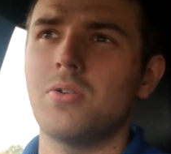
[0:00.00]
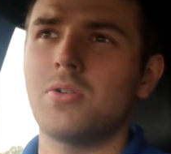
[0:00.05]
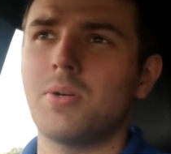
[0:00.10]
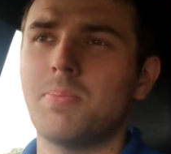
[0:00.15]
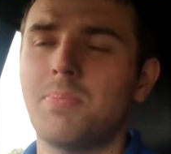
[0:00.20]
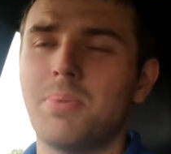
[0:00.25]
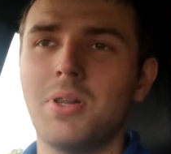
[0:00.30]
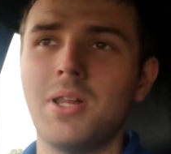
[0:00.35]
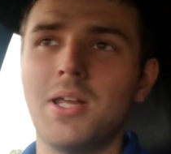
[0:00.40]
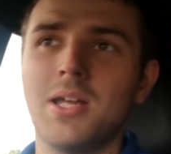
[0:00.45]

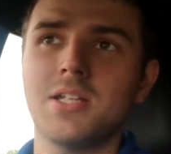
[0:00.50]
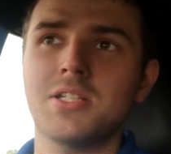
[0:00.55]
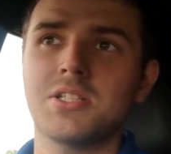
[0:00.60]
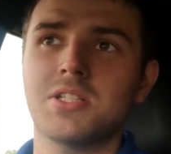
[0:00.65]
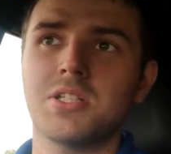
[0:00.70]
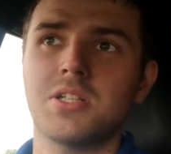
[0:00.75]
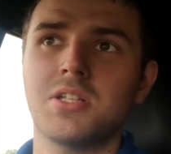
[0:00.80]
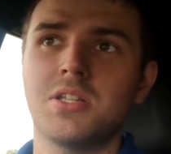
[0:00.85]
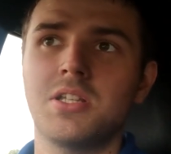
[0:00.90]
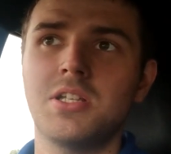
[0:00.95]

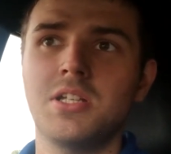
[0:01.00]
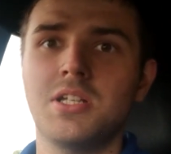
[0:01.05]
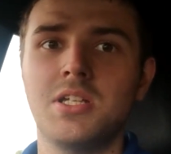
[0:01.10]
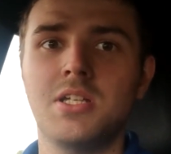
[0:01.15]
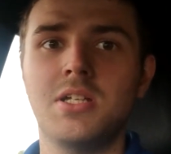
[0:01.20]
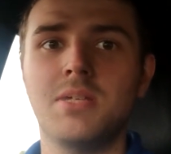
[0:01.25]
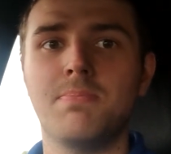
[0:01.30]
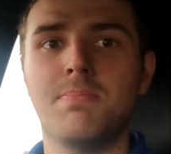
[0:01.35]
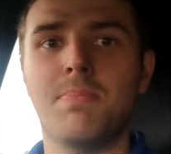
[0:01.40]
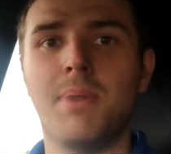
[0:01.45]
replace
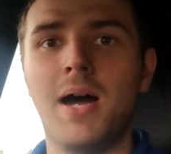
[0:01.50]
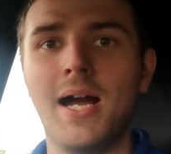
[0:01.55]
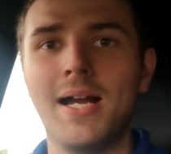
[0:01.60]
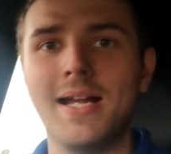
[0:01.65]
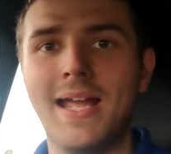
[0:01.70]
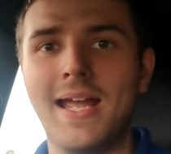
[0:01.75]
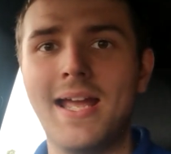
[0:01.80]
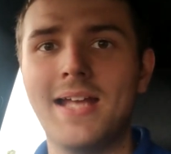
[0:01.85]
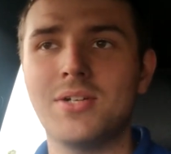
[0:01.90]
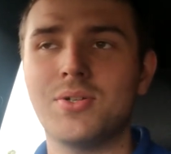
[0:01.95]
the
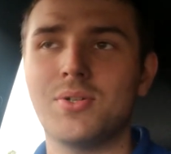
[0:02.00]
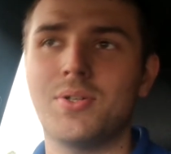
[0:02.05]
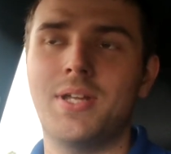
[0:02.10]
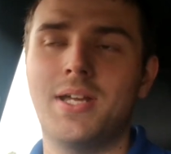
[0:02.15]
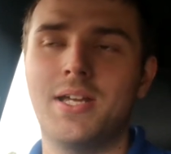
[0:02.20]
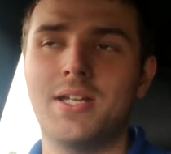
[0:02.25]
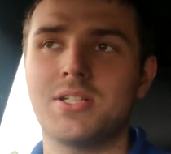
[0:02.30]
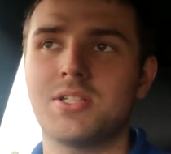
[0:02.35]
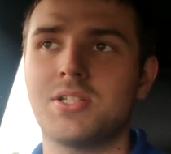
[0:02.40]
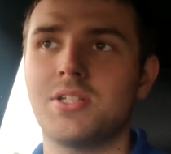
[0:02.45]
back end on
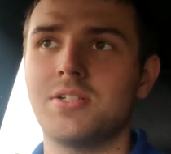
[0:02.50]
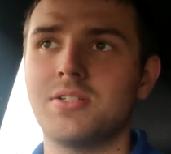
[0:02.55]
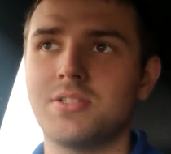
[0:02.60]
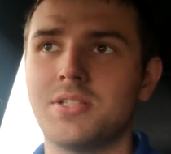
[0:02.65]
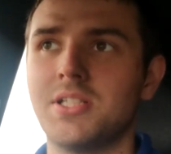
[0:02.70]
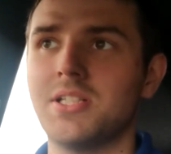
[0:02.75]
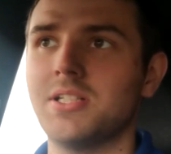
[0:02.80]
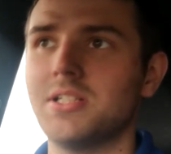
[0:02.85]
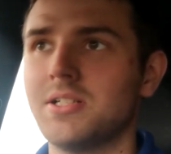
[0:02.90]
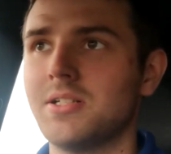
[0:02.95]
the
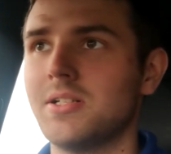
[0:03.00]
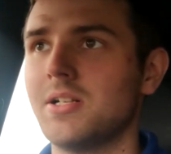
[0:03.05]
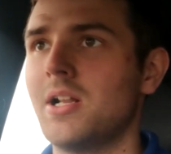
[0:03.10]
S13.